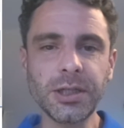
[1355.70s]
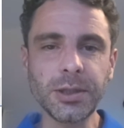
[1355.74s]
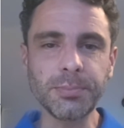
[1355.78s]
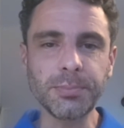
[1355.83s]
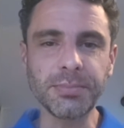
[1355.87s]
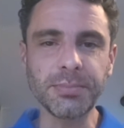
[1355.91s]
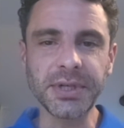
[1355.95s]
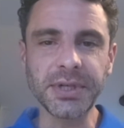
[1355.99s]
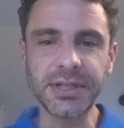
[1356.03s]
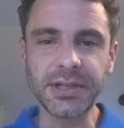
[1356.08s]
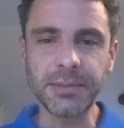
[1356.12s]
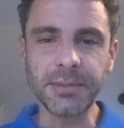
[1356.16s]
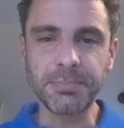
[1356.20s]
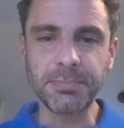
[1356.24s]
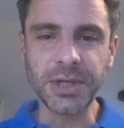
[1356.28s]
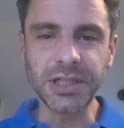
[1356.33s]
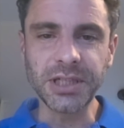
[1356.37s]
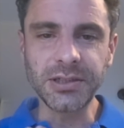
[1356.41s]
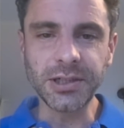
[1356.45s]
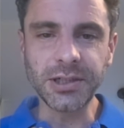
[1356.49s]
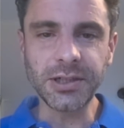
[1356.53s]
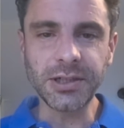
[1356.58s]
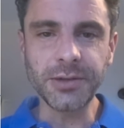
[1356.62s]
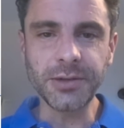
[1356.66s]
But
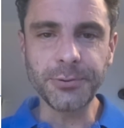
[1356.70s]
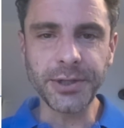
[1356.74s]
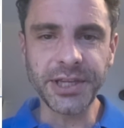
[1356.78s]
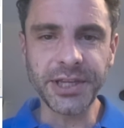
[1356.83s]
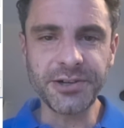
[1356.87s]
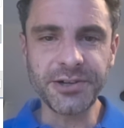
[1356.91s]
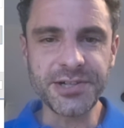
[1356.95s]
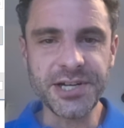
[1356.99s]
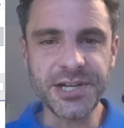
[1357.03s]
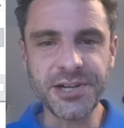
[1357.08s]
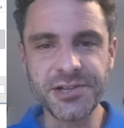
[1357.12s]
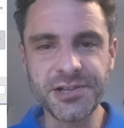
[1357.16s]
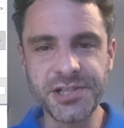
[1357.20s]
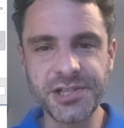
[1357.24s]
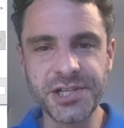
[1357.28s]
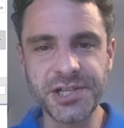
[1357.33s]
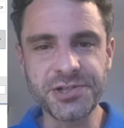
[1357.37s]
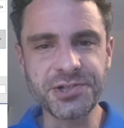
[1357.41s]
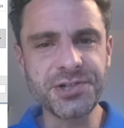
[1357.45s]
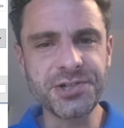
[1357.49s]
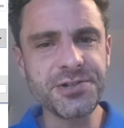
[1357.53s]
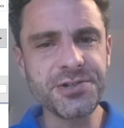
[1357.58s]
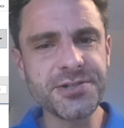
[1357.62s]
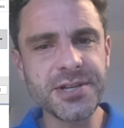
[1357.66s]
look at what they're telling you.
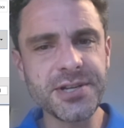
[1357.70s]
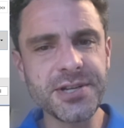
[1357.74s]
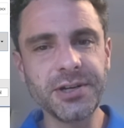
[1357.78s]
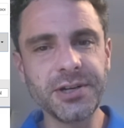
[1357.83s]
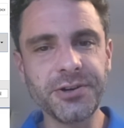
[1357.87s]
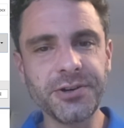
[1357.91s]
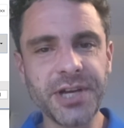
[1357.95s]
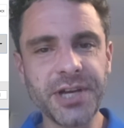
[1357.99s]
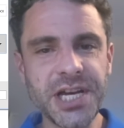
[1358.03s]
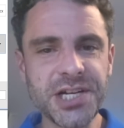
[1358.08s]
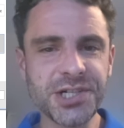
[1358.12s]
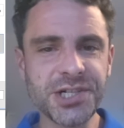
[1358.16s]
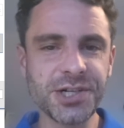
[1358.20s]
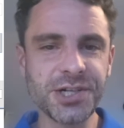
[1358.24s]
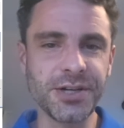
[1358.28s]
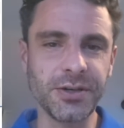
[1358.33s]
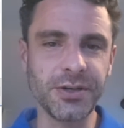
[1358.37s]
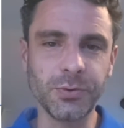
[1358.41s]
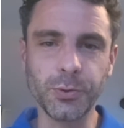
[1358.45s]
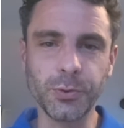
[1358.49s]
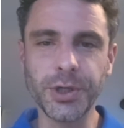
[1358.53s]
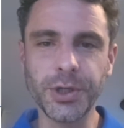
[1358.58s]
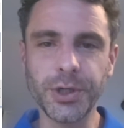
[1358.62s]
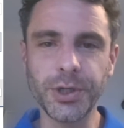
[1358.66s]
Choose a
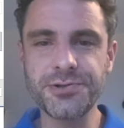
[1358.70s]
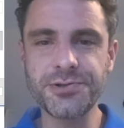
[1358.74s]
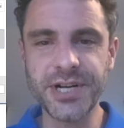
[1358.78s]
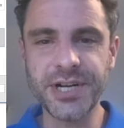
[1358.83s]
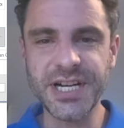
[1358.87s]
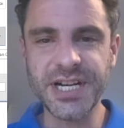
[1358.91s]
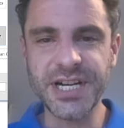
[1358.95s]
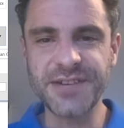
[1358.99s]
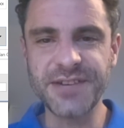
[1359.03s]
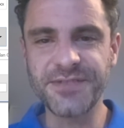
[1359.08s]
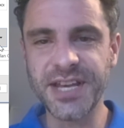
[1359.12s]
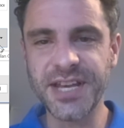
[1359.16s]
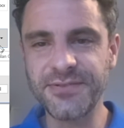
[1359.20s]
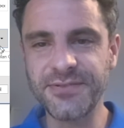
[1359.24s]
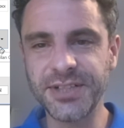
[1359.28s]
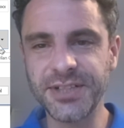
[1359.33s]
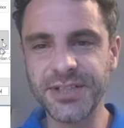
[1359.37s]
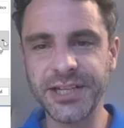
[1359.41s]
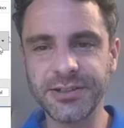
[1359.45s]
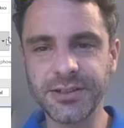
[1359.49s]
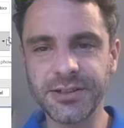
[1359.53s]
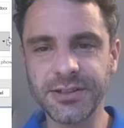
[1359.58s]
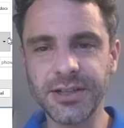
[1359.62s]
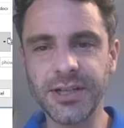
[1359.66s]
location. OneDrive,
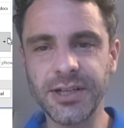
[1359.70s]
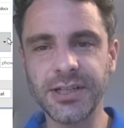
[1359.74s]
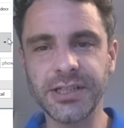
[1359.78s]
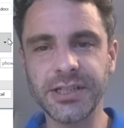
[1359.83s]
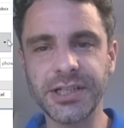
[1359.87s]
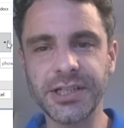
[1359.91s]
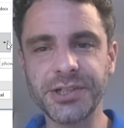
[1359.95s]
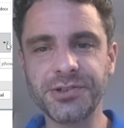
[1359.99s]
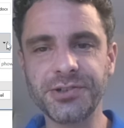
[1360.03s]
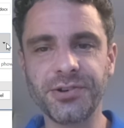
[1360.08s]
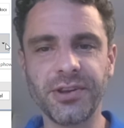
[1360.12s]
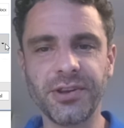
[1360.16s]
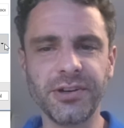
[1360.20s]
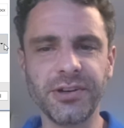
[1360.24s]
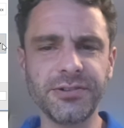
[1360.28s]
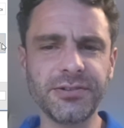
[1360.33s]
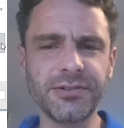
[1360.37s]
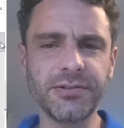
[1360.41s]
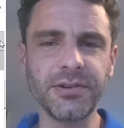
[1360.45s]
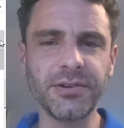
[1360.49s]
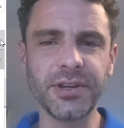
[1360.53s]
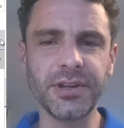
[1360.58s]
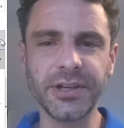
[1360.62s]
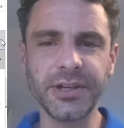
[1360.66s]
Gavilan College.
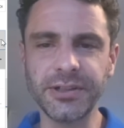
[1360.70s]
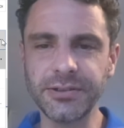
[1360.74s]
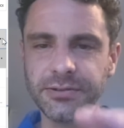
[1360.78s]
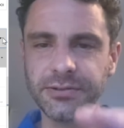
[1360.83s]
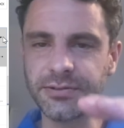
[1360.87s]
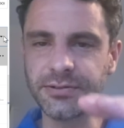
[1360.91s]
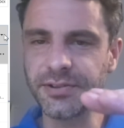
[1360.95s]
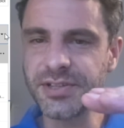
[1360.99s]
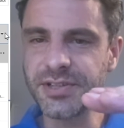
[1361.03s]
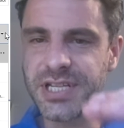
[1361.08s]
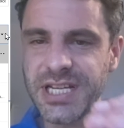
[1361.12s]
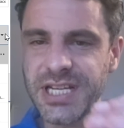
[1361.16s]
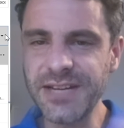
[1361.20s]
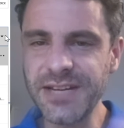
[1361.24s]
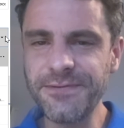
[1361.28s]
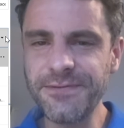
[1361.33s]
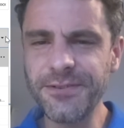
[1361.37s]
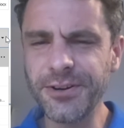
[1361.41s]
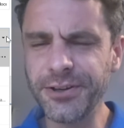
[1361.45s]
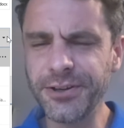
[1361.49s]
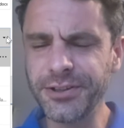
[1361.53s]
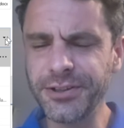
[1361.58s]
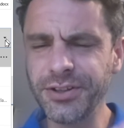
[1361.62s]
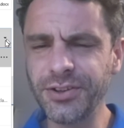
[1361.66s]
Their
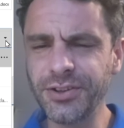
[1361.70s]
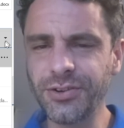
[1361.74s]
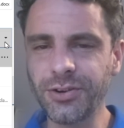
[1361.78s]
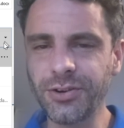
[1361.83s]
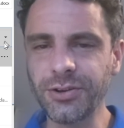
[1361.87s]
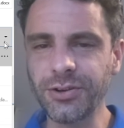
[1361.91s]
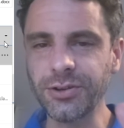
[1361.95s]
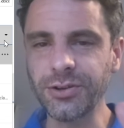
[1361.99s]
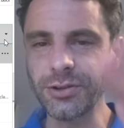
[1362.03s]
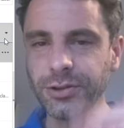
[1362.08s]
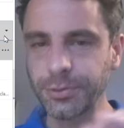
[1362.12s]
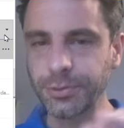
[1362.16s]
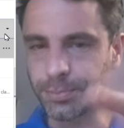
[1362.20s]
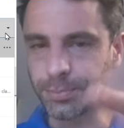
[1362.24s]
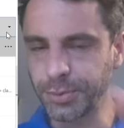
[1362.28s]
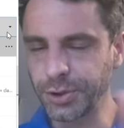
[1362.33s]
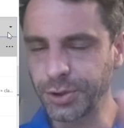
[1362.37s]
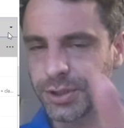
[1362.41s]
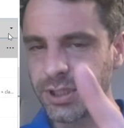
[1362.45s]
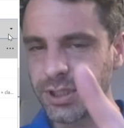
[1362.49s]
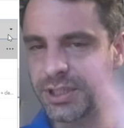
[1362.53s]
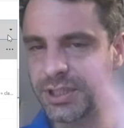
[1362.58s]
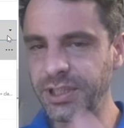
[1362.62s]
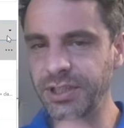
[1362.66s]
default is to
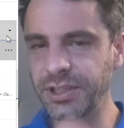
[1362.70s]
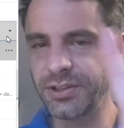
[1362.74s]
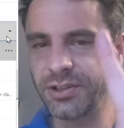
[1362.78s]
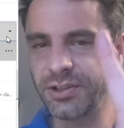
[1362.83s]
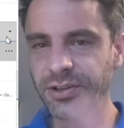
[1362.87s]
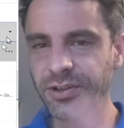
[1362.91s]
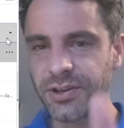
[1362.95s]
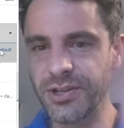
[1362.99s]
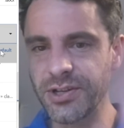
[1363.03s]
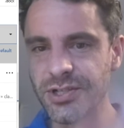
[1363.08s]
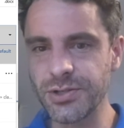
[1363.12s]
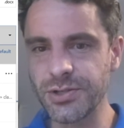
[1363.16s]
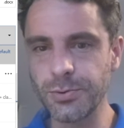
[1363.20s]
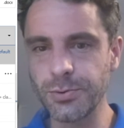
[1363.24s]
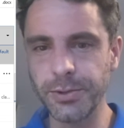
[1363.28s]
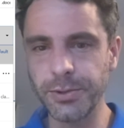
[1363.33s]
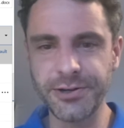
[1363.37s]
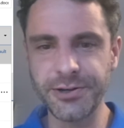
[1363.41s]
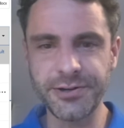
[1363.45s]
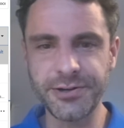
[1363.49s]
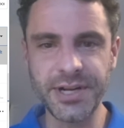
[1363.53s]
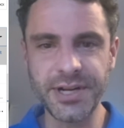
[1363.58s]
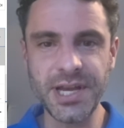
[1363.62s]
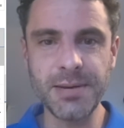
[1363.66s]
put it into this
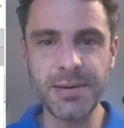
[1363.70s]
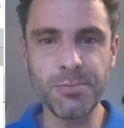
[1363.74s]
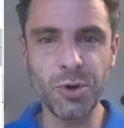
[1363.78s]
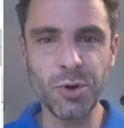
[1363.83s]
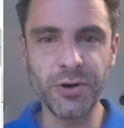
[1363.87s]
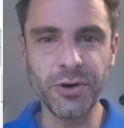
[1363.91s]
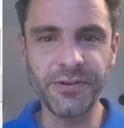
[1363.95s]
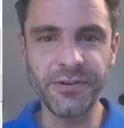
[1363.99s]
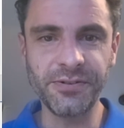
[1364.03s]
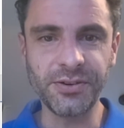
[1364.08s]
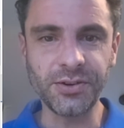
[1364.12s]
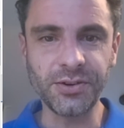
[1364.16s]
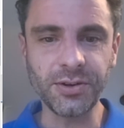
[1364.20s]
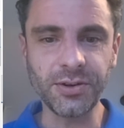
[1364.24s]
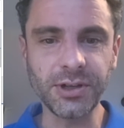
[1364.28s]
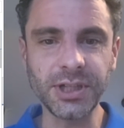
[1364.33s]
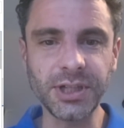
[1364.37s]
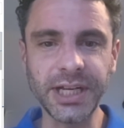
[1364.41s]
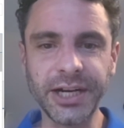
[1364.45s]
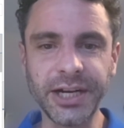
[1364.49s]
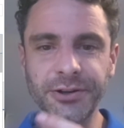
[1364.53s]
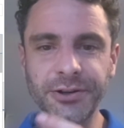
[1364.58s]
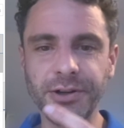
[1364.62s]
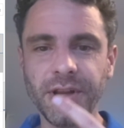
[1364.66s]
weird amorphous
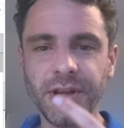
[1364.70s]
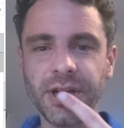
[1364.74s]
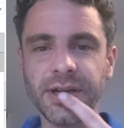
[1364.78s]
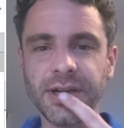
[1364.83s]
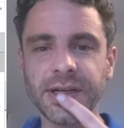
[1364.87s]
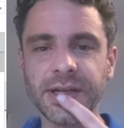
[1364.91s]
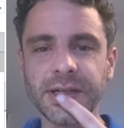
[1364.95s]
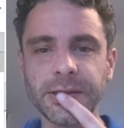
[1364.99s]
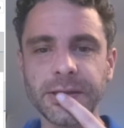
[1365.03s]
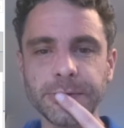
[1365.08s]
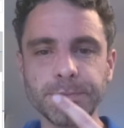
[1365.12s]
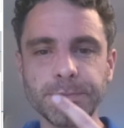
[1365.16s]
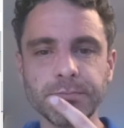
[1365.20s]
cloud thing.